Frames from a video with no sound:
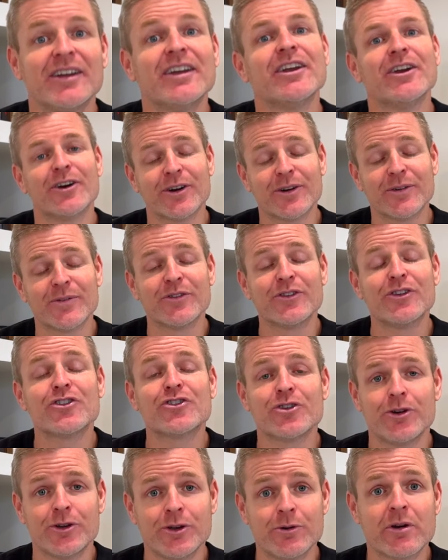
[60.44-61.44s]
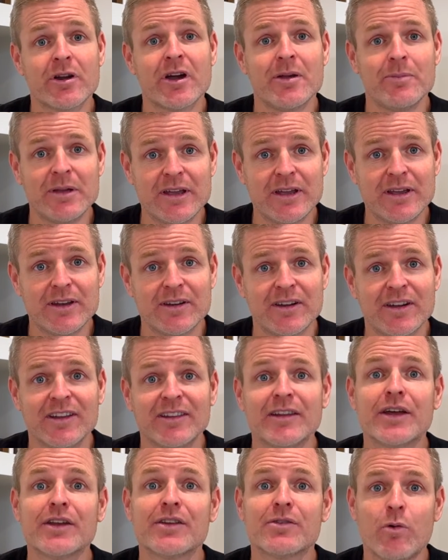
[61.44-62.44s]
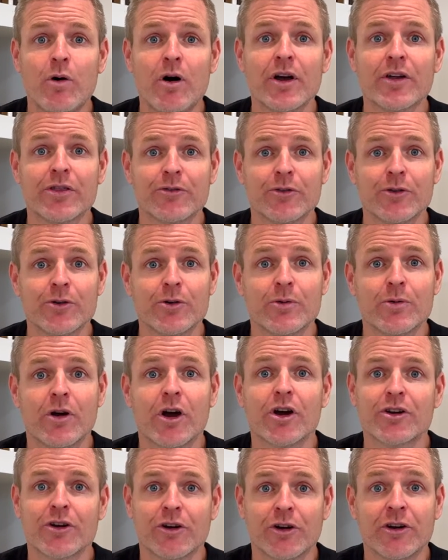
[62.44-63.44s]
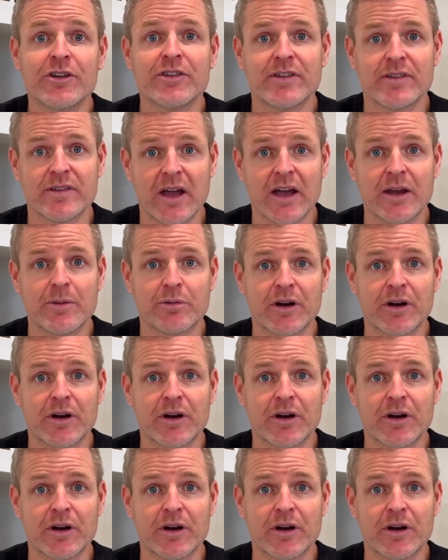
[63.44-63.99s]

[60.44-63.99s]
Here, to show you what I mean, let's walk through our current design